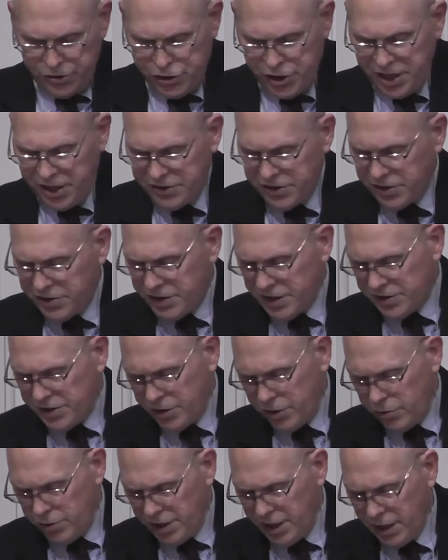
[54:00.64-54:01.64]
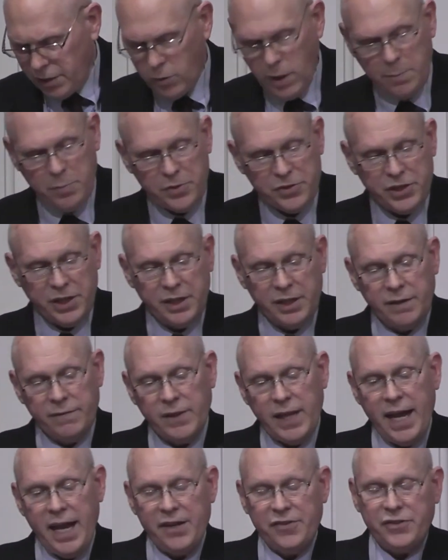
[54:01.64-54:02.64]
Jesus, as the unique representative
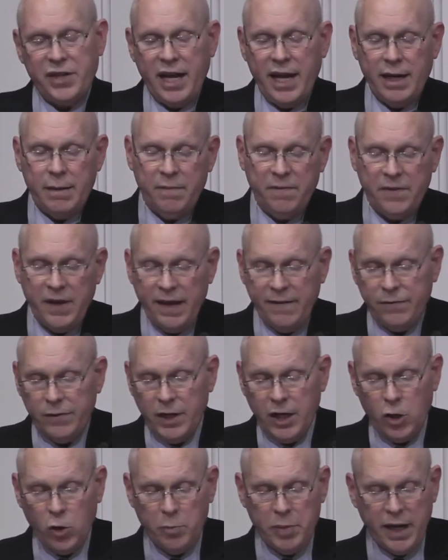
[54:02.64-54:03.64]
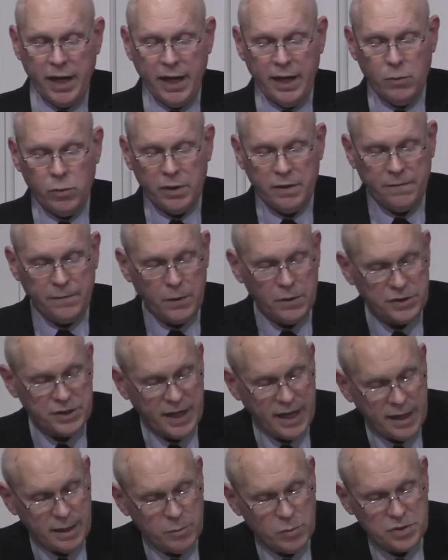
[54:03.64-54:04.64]
last Adam, faithfully obeyed where the first
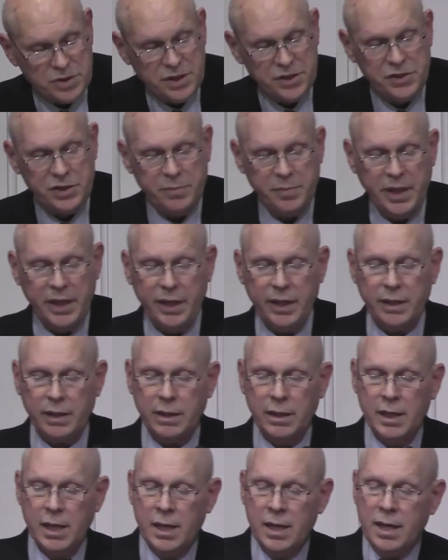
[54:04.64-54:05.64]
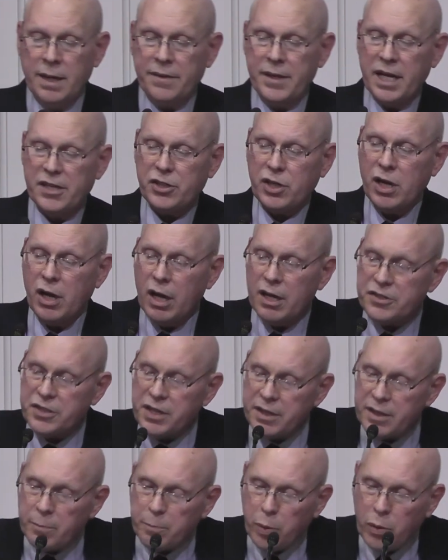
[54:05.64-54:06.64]
Adam was disobedient, thus
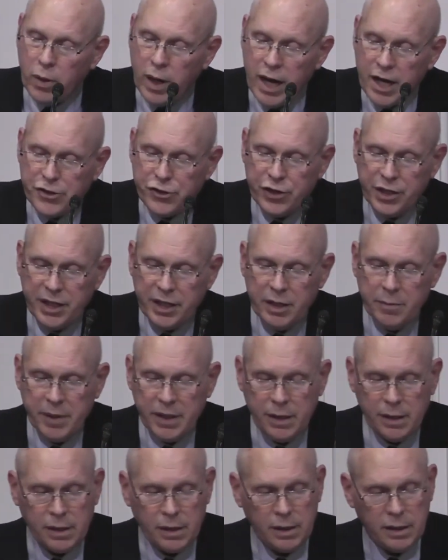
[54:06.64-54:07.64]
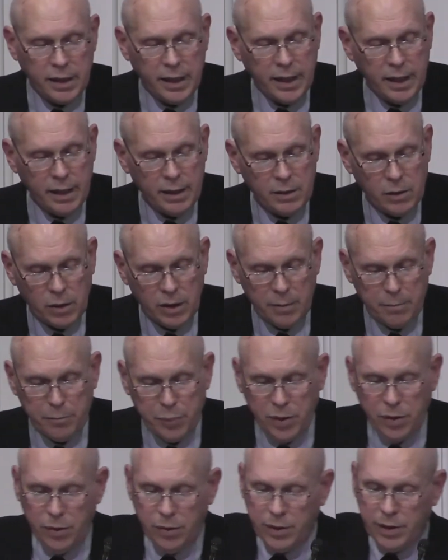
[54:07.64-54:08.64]
causing the progeny to be declared or
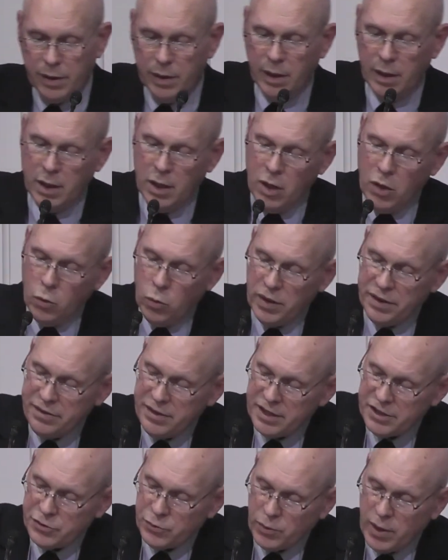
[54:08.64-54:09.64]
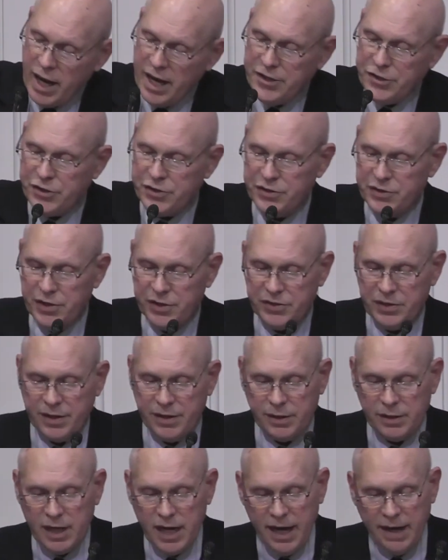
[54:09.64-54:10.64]
imputed with this righteousness in
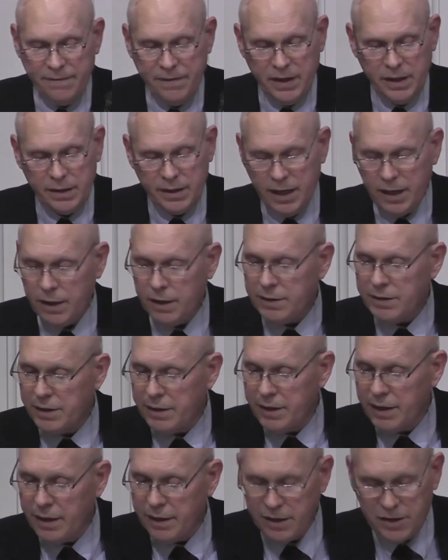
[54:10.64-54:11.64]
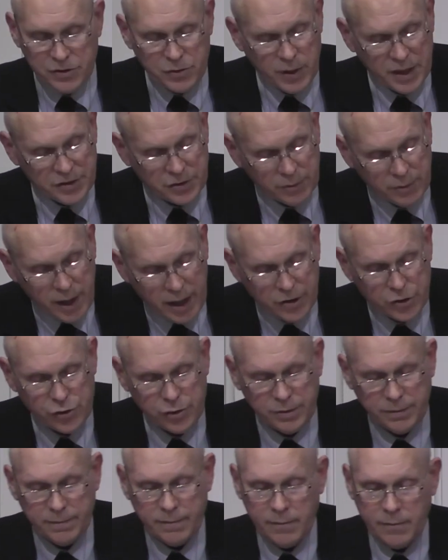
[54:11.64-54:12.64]
the life he inherited in his resurrection.